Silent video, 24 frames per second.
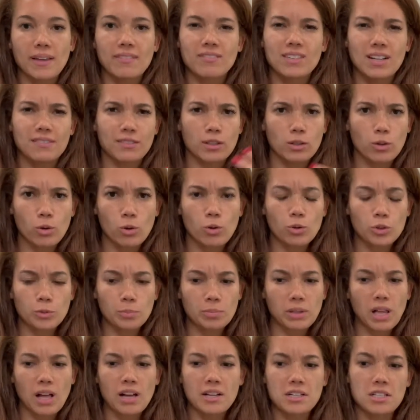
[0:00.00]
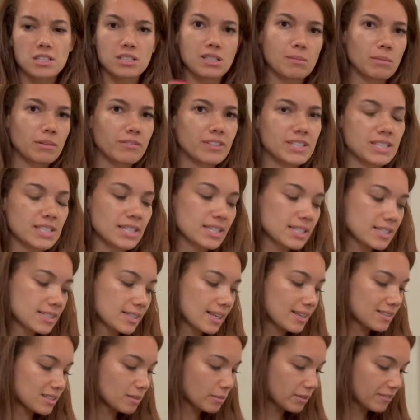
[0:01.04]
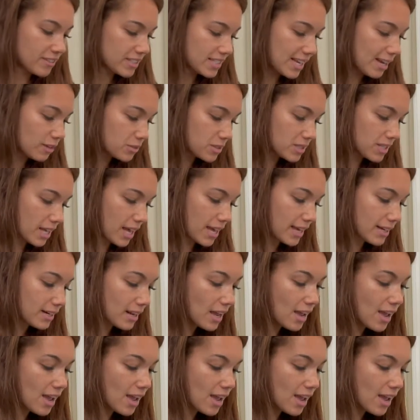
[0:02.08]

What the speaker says: They've got the cold plunge. Some of it's inside, some of it's outside.